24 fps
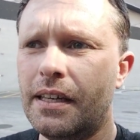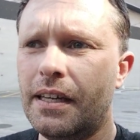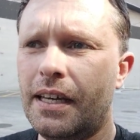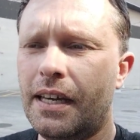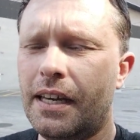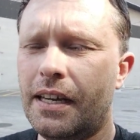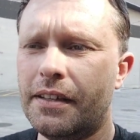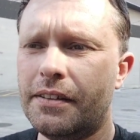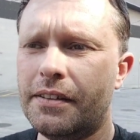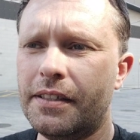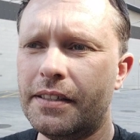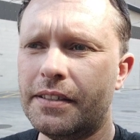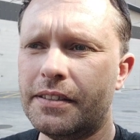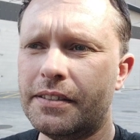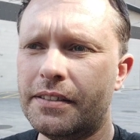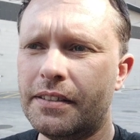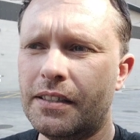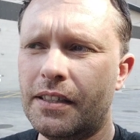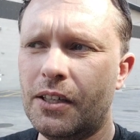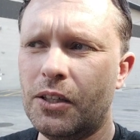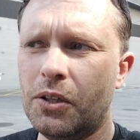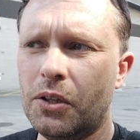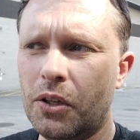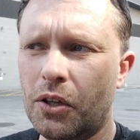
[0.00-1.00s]
and I think
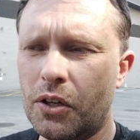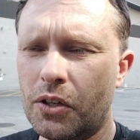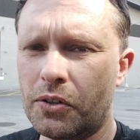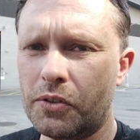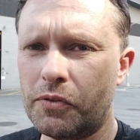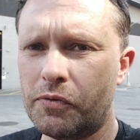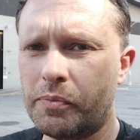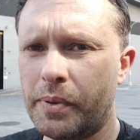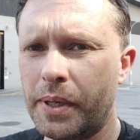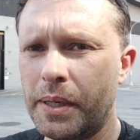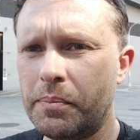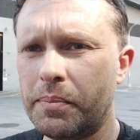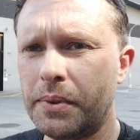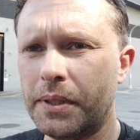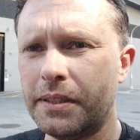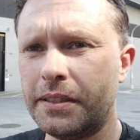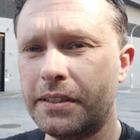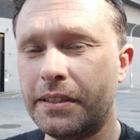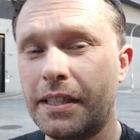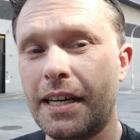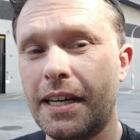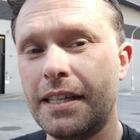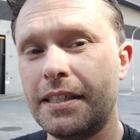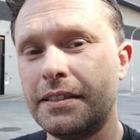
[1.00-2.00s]
a lot of people are
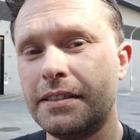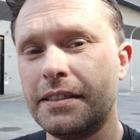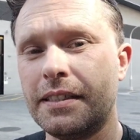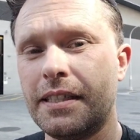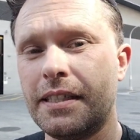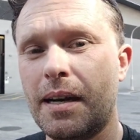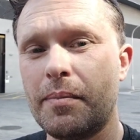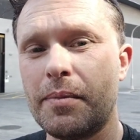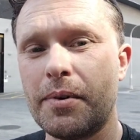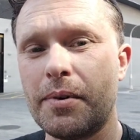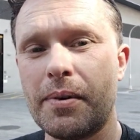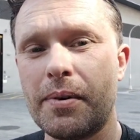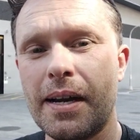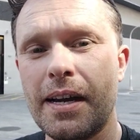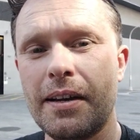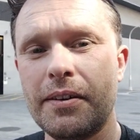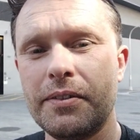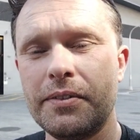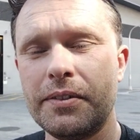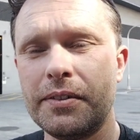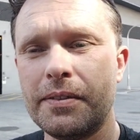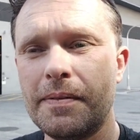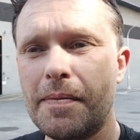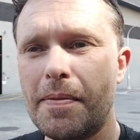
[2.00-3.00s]
starting to come
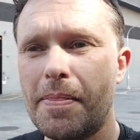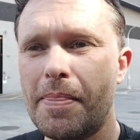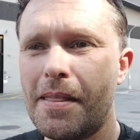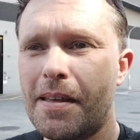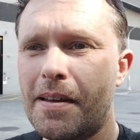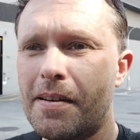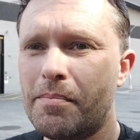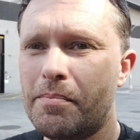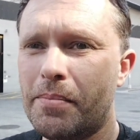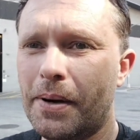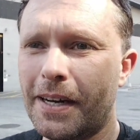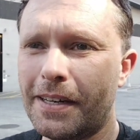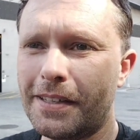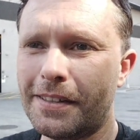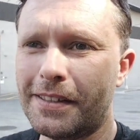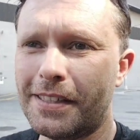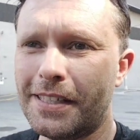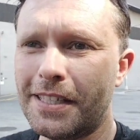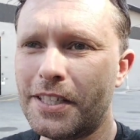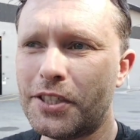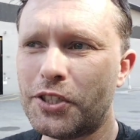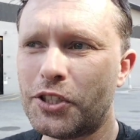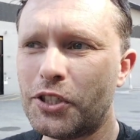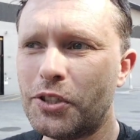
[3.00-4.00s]
around. Part of
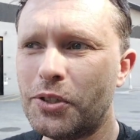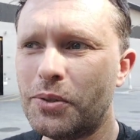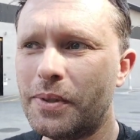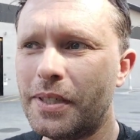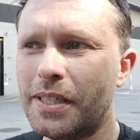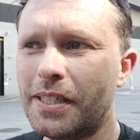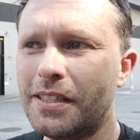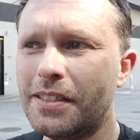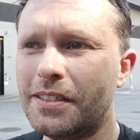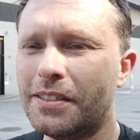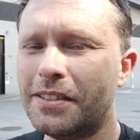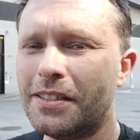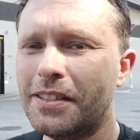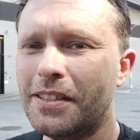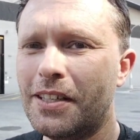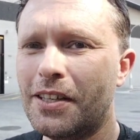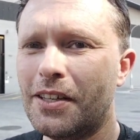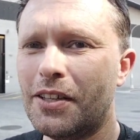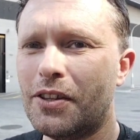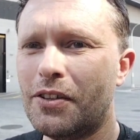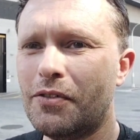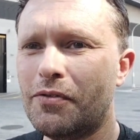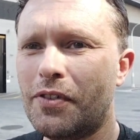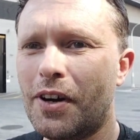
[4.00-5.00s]
the issue is
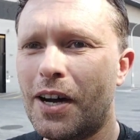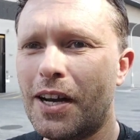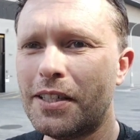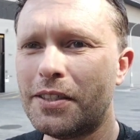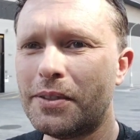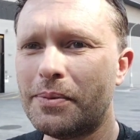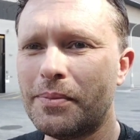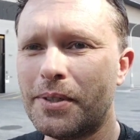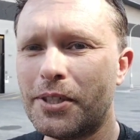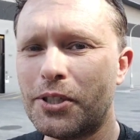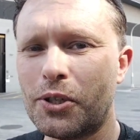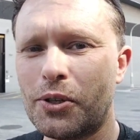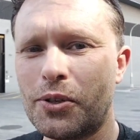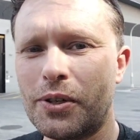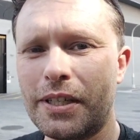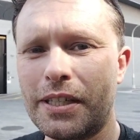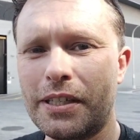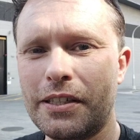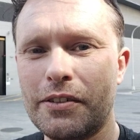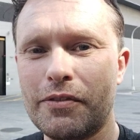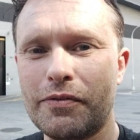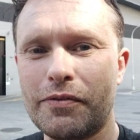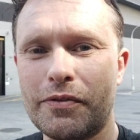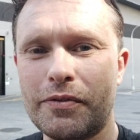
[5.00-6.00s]
the vast
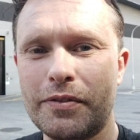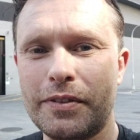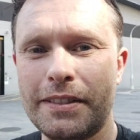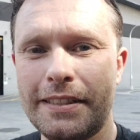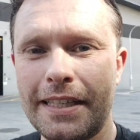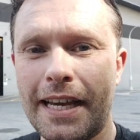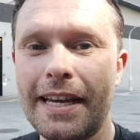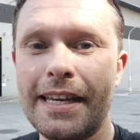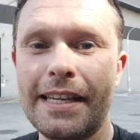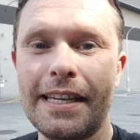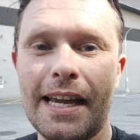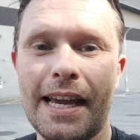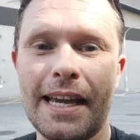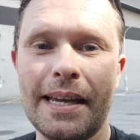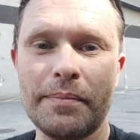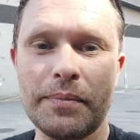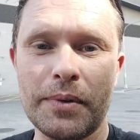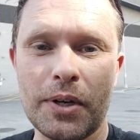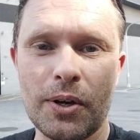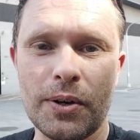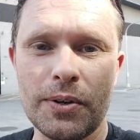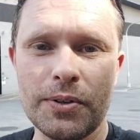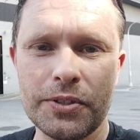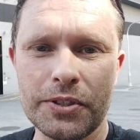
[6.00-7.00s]
majority of Daygame
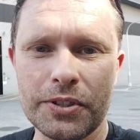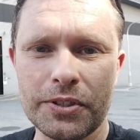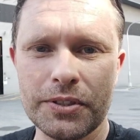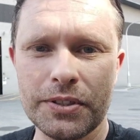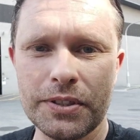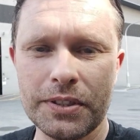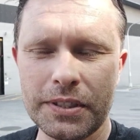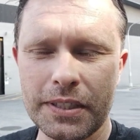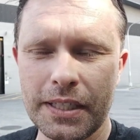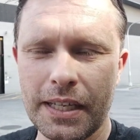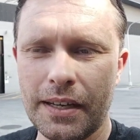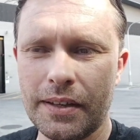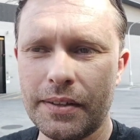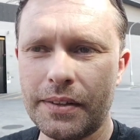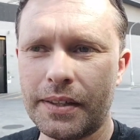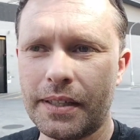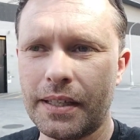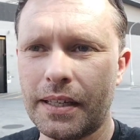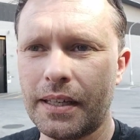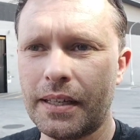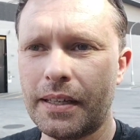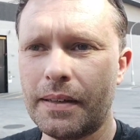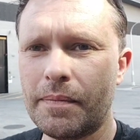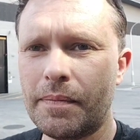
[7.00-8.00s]
coaches out
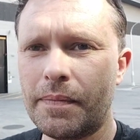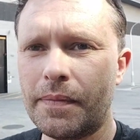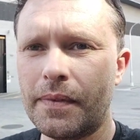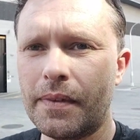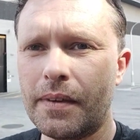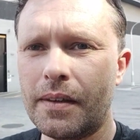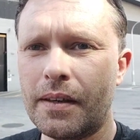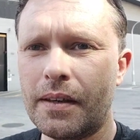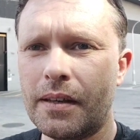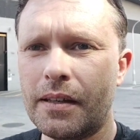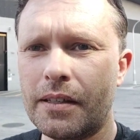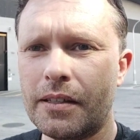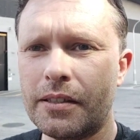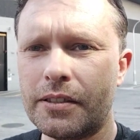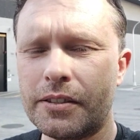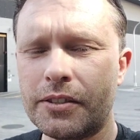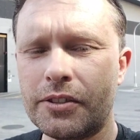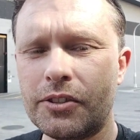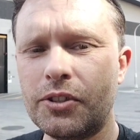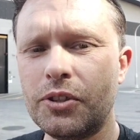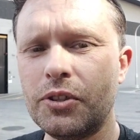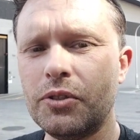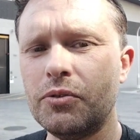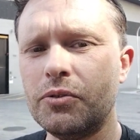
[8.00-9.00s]
there
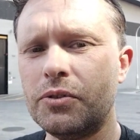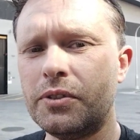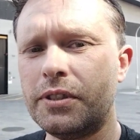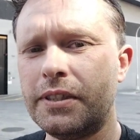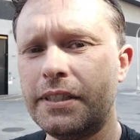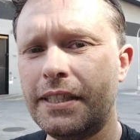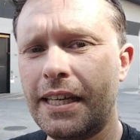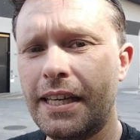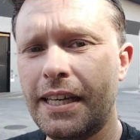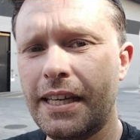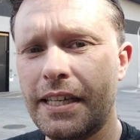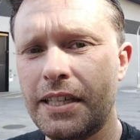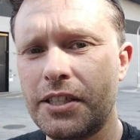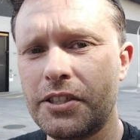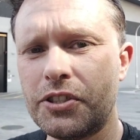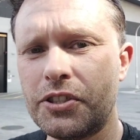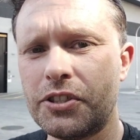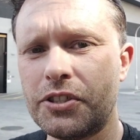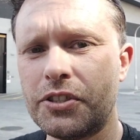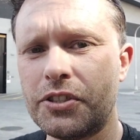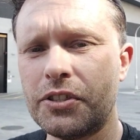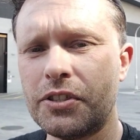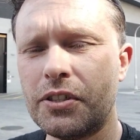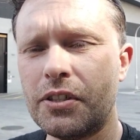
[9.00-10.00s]
still
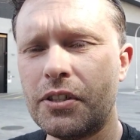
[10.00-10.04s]
teach